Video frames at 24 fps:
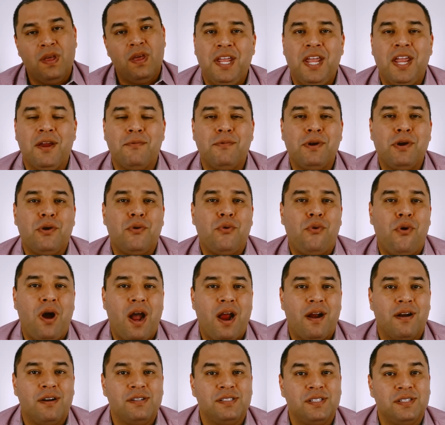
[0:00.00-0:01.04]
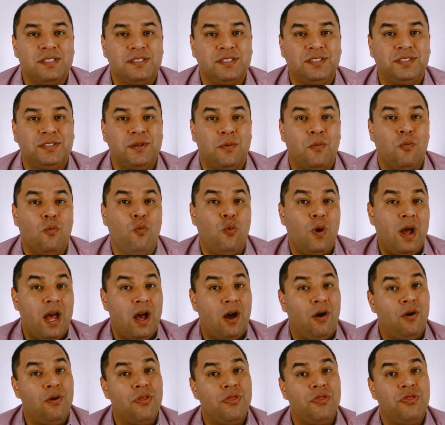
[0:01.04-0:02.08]
It requires some
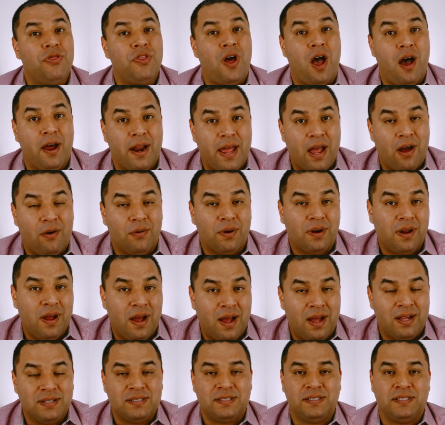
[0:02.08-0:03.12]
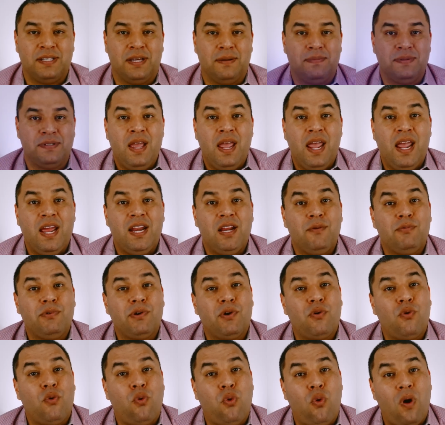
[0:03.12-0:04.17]
well thought out concepts, and it
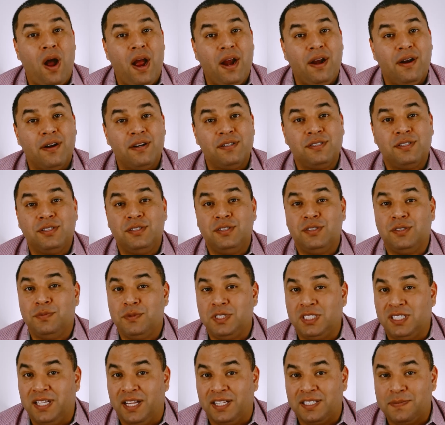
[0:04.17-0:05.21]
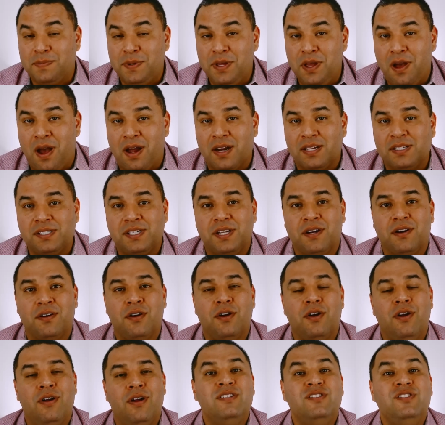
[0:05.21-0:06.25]
requires, let's be honest
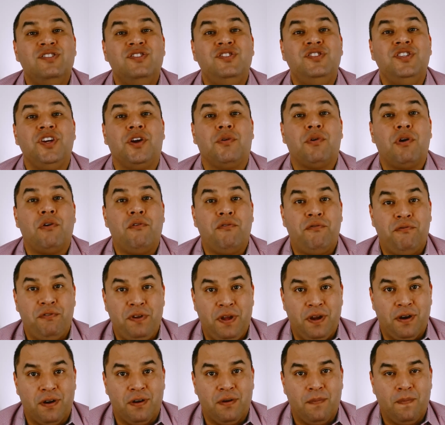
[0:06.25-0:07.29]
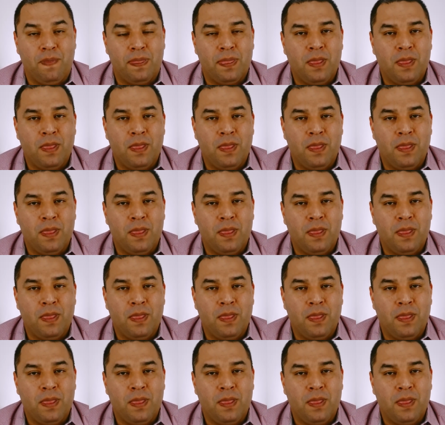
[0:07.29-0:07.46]
here, zero fear.